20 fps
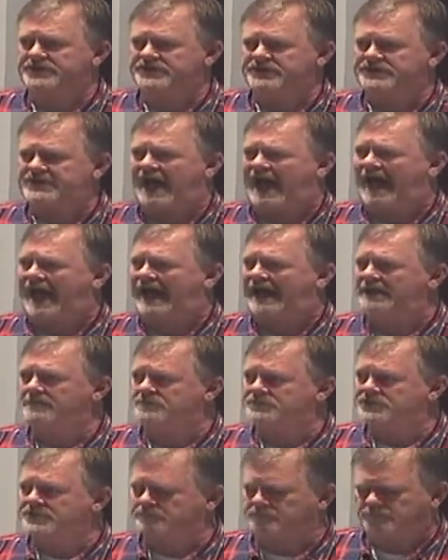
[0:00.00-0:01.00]
and
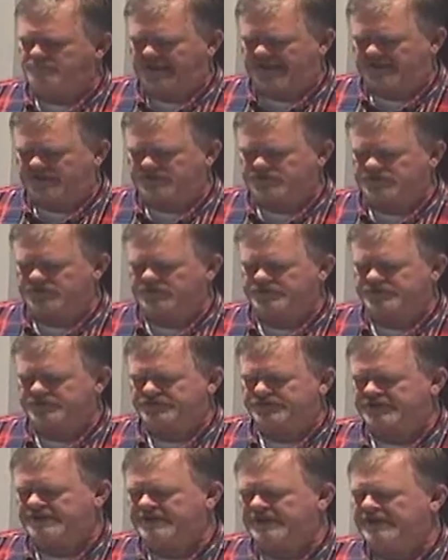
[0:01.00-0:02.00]
types and
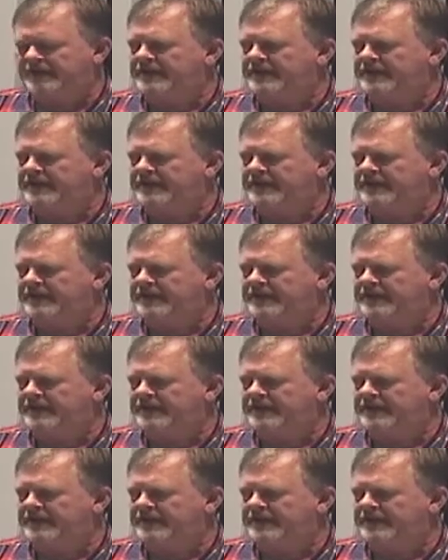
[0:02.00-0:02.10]
pictures,